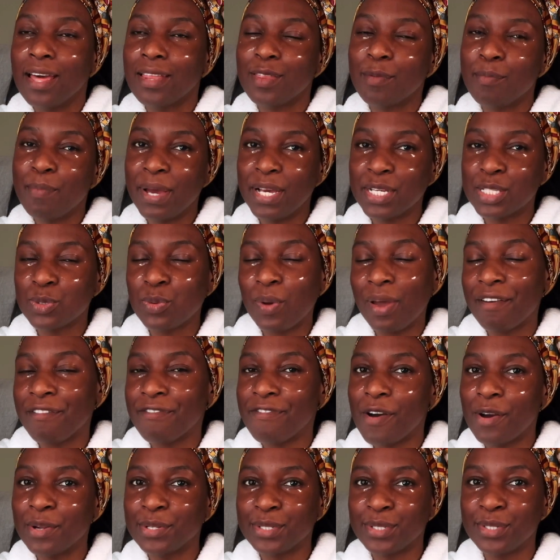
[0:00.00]
the best way I
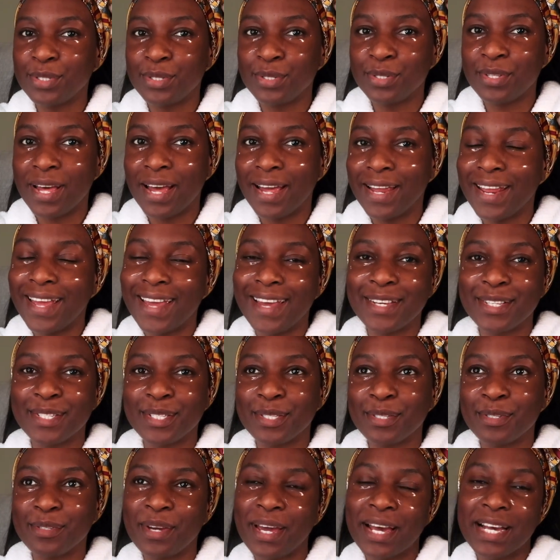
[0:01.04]
found to do that is
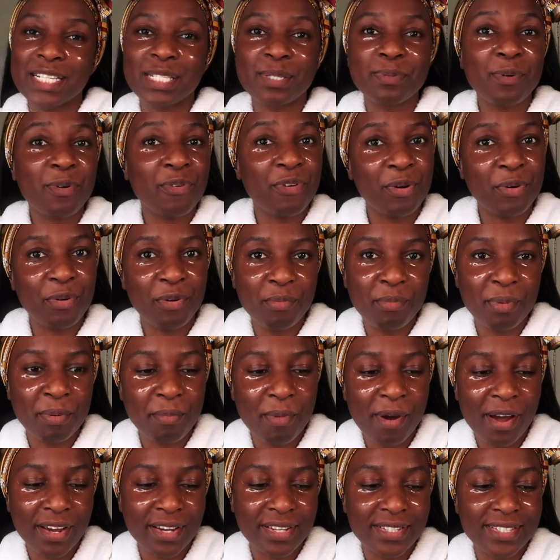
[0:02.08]
to explore recruitment
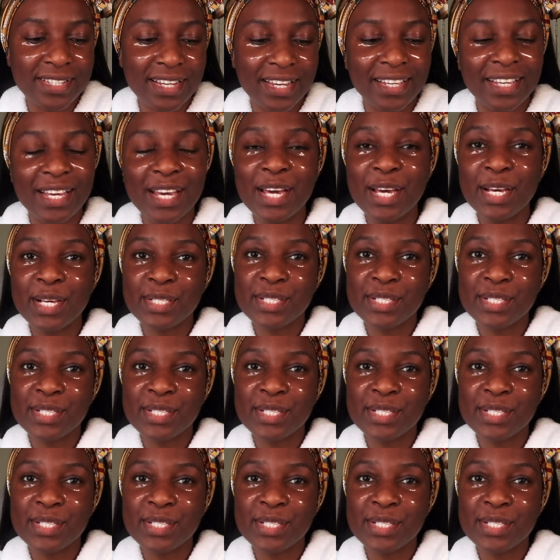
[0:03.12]
marketing